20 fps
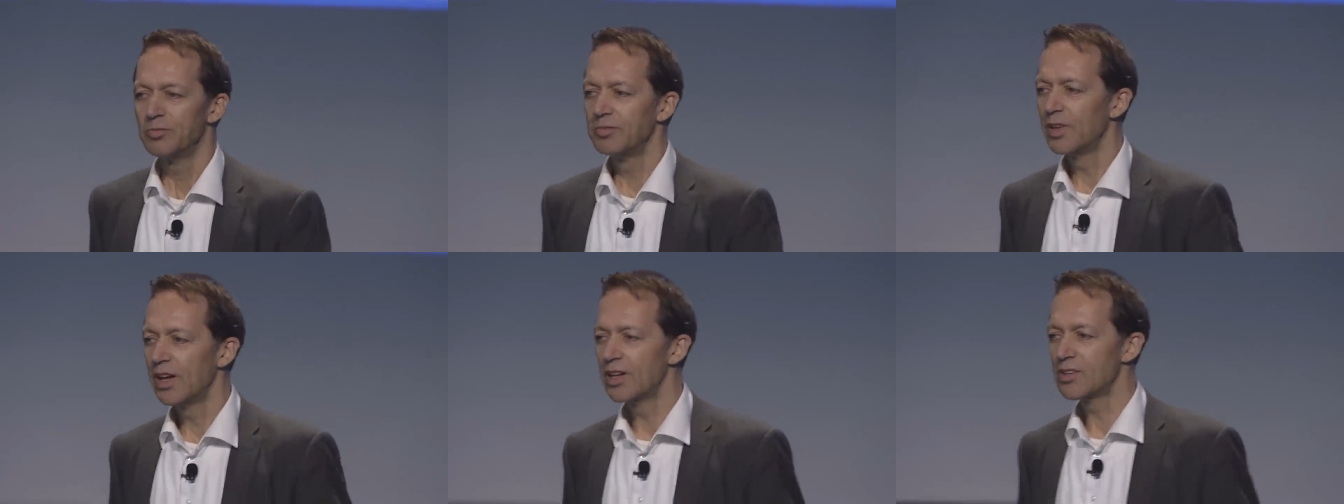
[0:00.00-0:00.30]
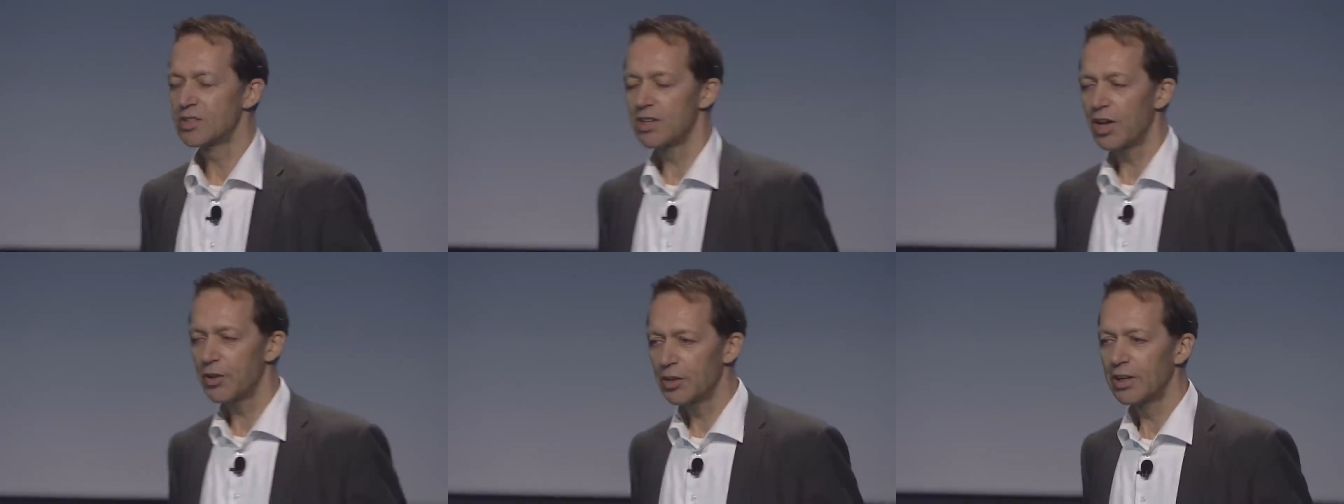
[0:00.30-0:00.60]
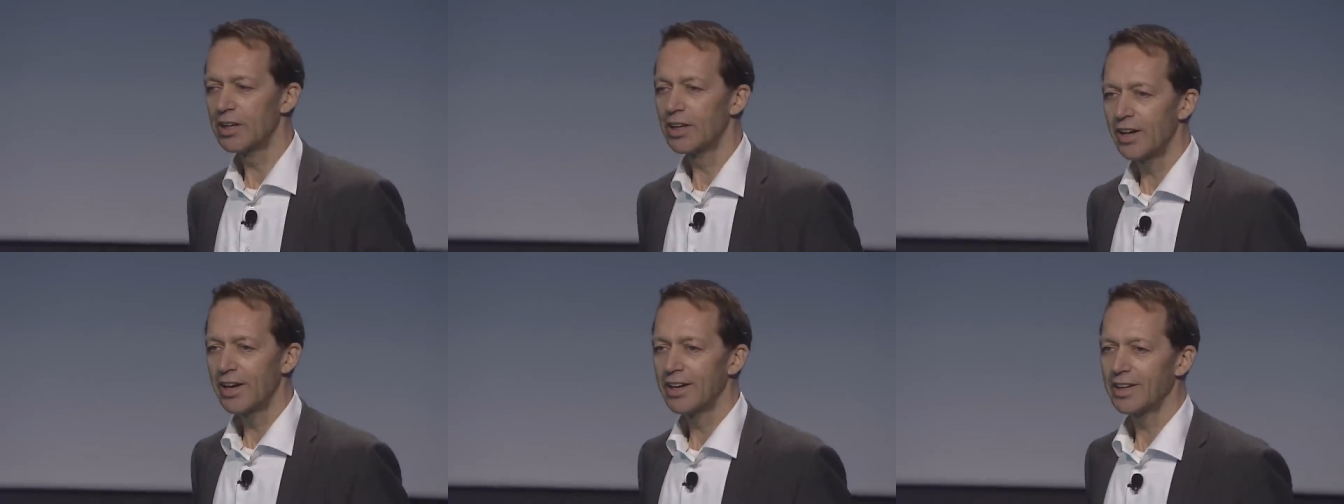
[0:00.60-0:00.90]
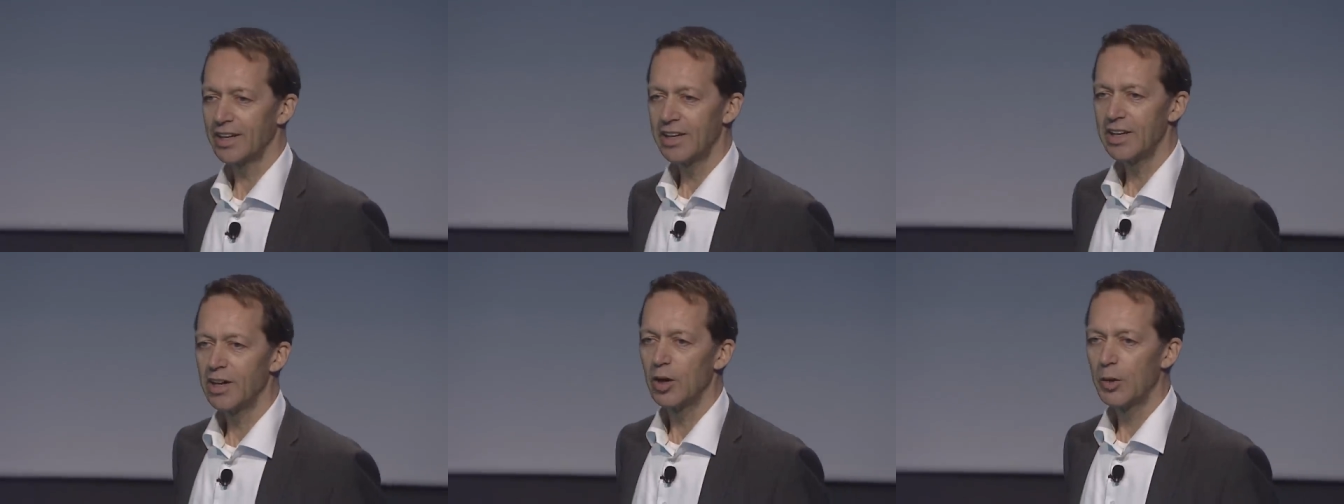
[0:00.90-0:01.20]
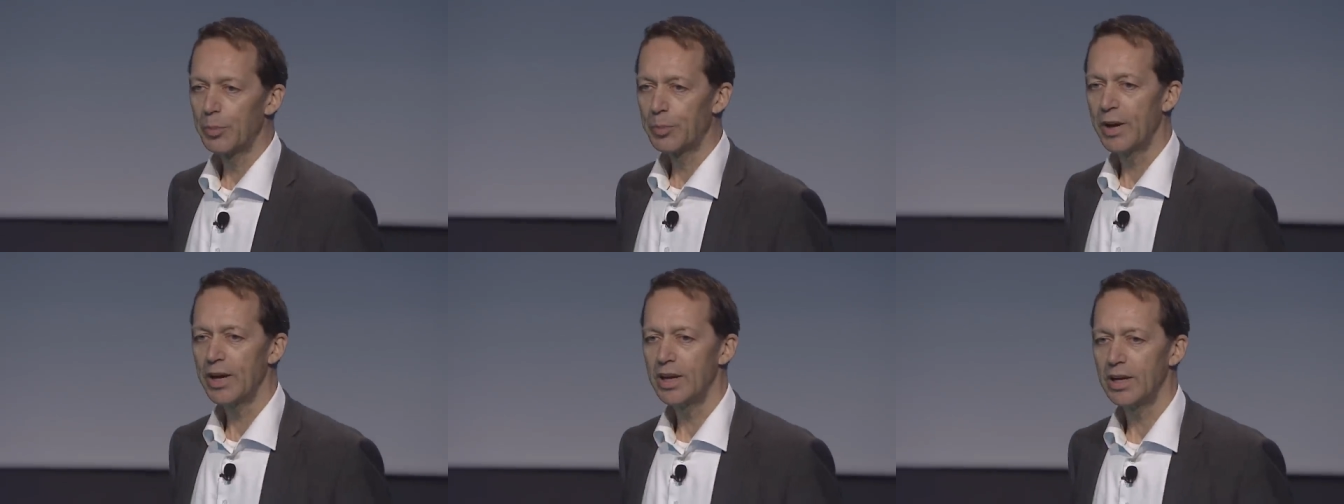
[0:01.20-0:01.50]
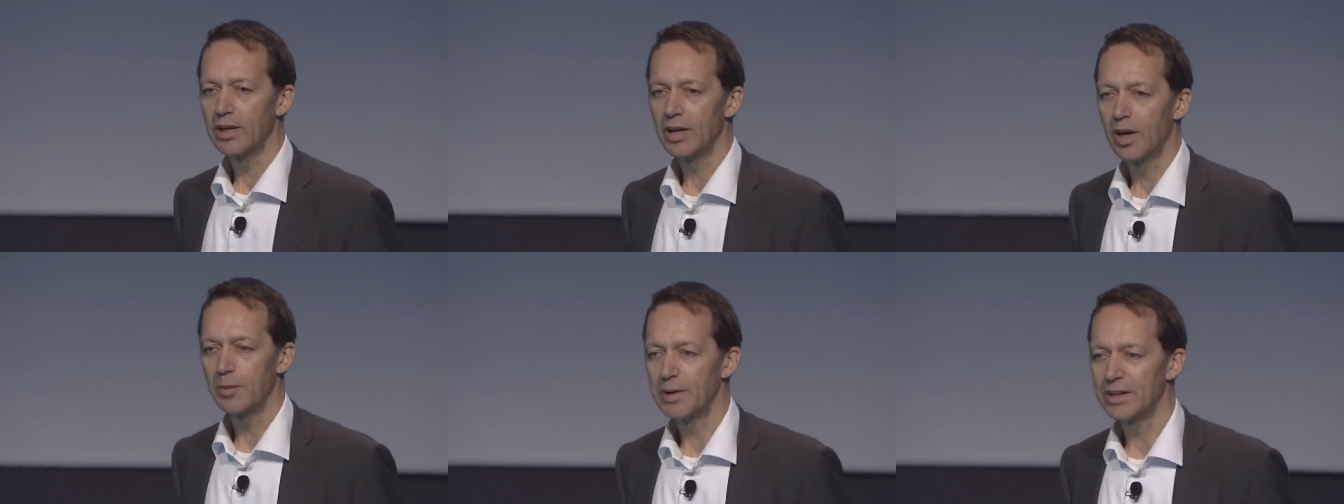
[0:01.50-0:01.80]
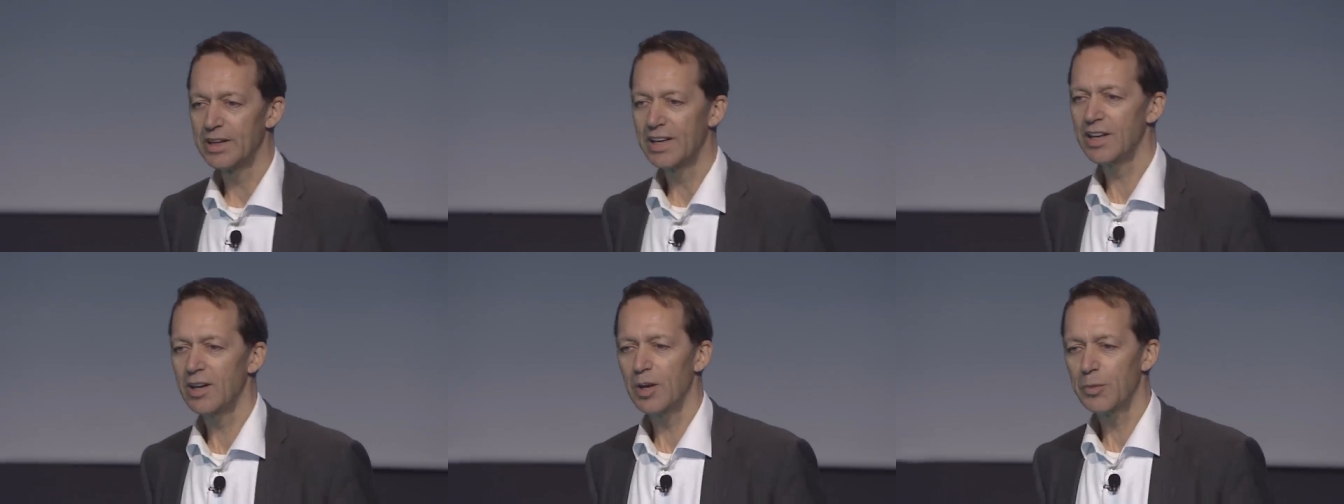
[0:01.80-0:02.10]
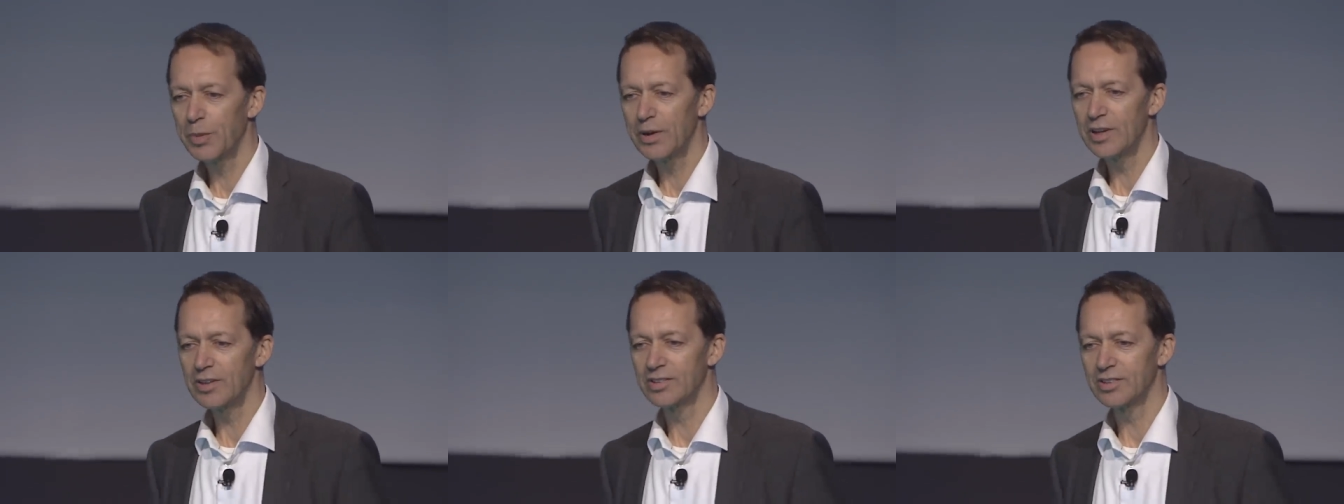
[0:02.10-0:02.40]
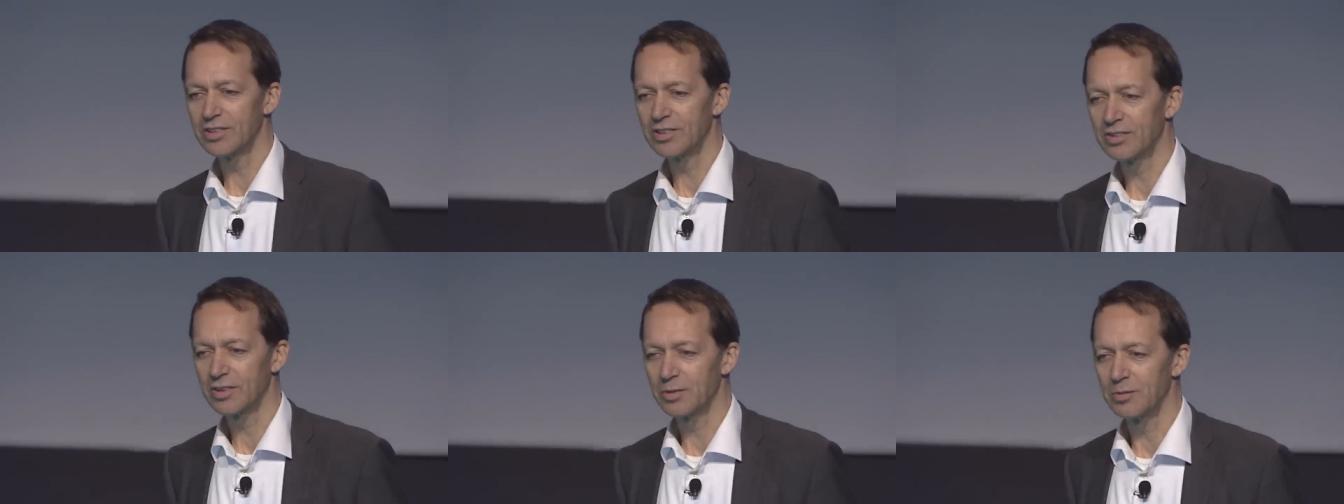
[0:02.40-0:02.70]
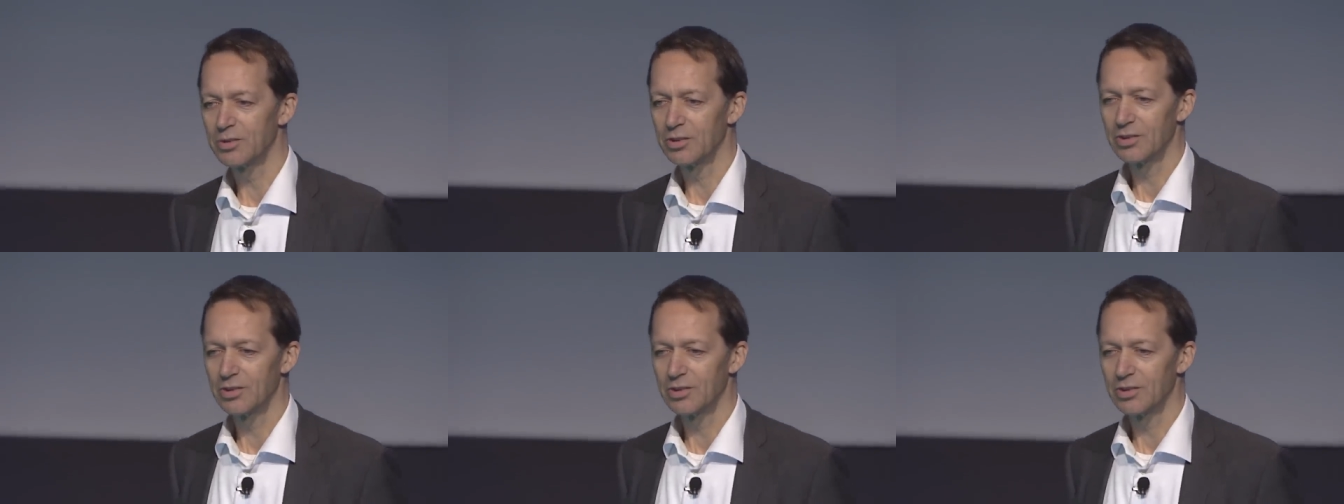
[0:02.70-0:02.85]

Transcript: it's nothing like ERP. I mean, ERP systems,